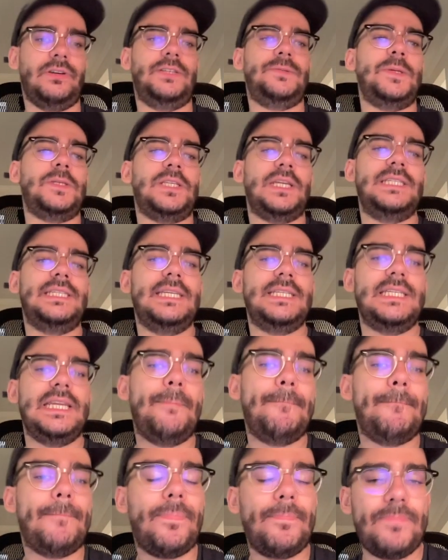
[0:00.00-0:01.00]
especially like
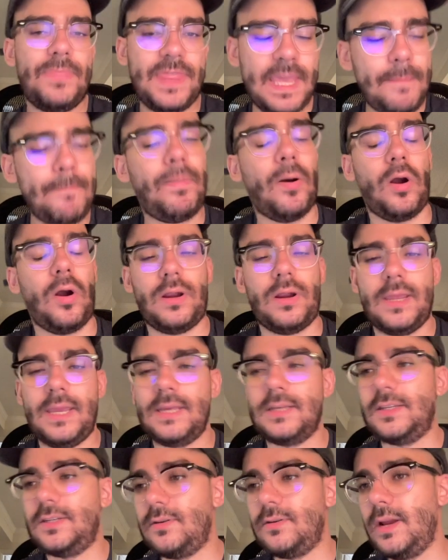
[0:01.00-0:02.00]
Disney theme park
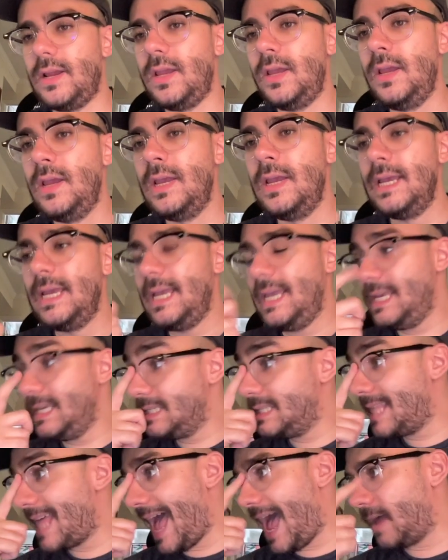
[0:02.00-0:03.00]
history,
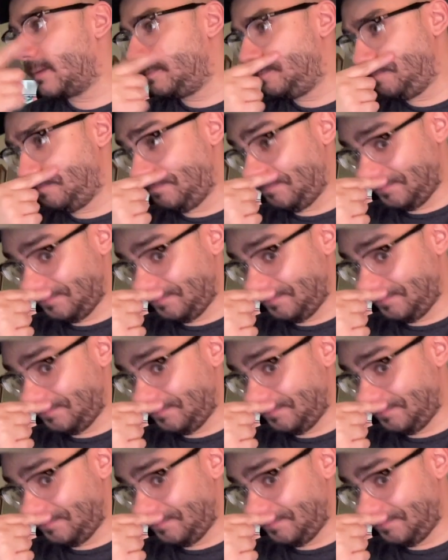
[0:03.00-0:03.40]
is that,